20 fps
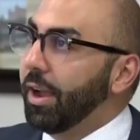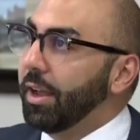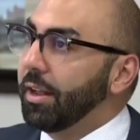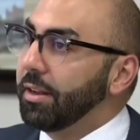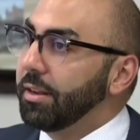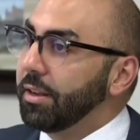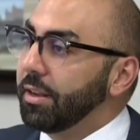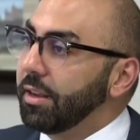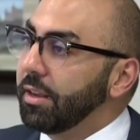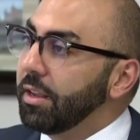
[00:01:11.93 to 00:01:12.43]

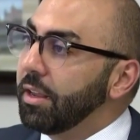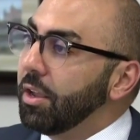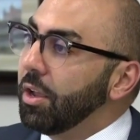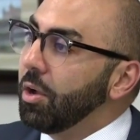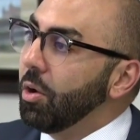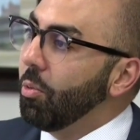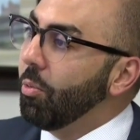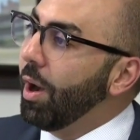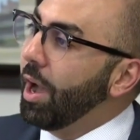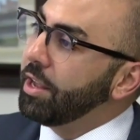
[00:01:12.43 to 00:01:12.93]
lot,
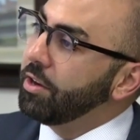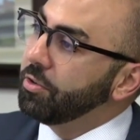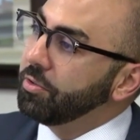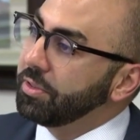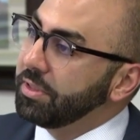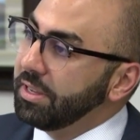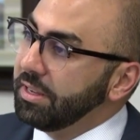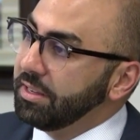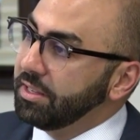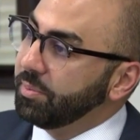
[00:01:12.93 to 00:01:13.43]
why
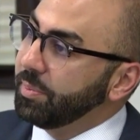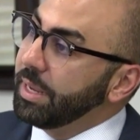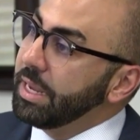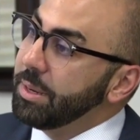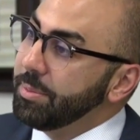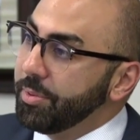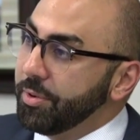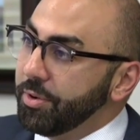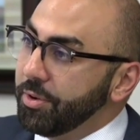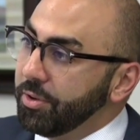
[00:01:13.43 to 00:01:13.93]
don't these
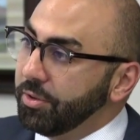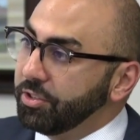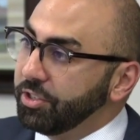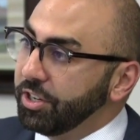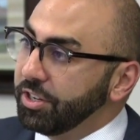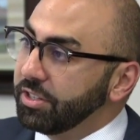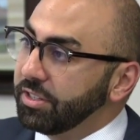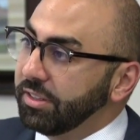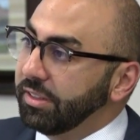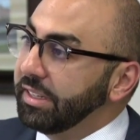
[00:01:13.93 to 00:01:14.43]
people
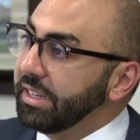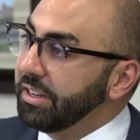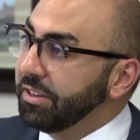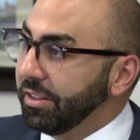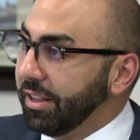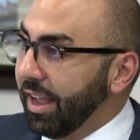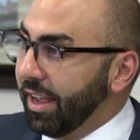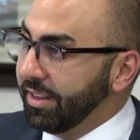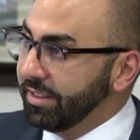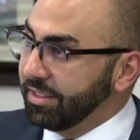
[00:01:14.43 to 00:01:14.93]
just
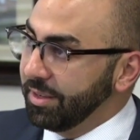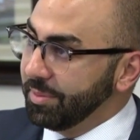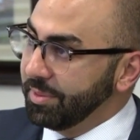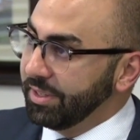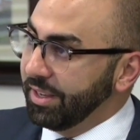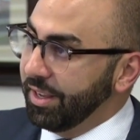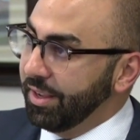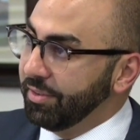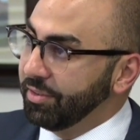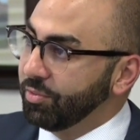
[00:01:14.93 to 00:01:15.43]
legalize
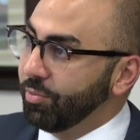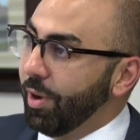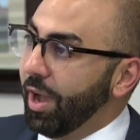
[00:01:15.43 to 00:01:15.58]
themselves?